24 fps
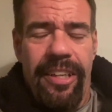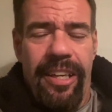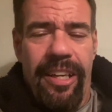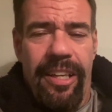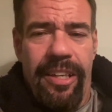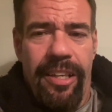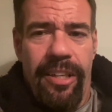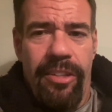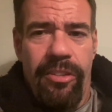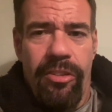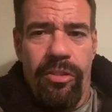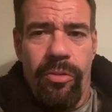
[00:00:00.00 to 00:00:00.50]

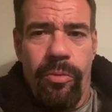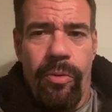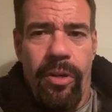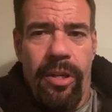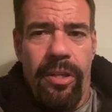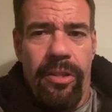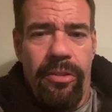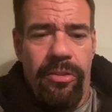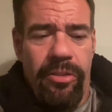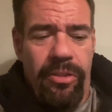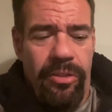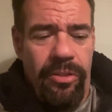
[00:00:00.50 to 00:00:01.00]
And I just
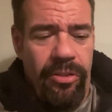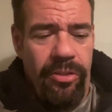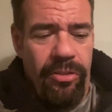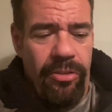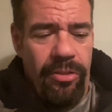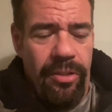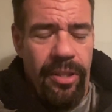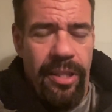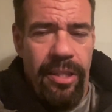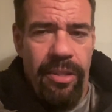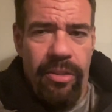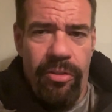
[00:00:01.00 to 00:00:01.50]
wanted to just
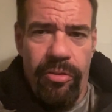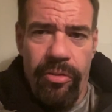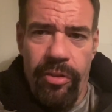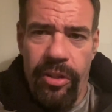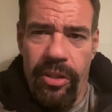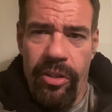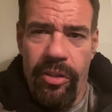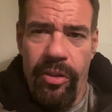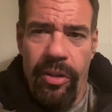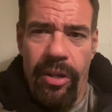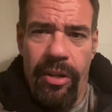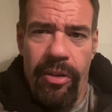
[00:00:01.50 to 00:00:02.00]
lay this
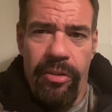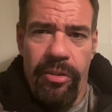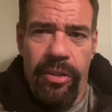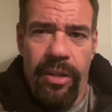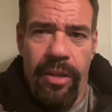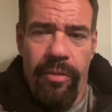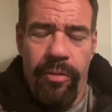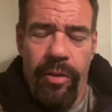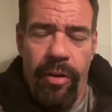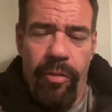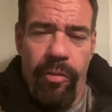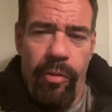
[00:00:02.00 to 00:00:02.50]
video out and
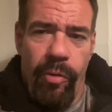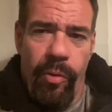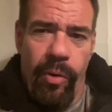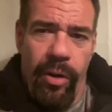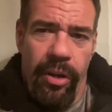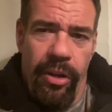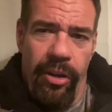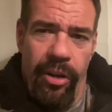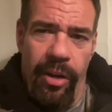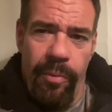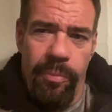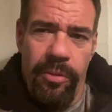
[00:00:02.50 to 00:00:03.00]
give everyone
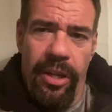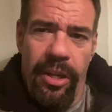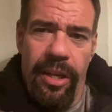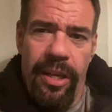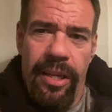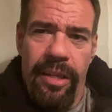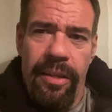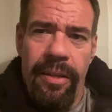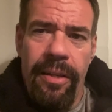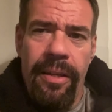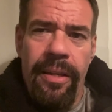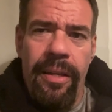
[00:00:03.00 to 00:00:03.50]
an
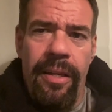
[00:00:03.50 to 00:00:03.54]
update,